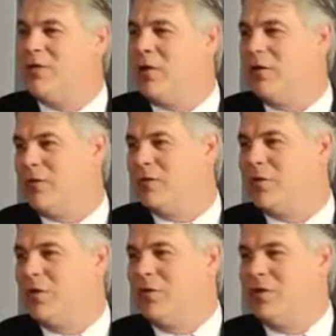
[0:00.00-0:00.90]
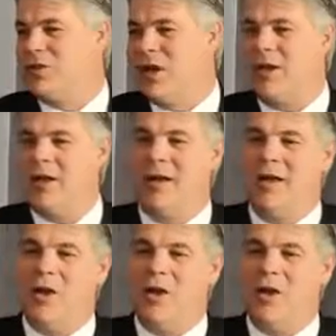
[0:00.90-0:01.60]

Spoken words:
for our first order in China.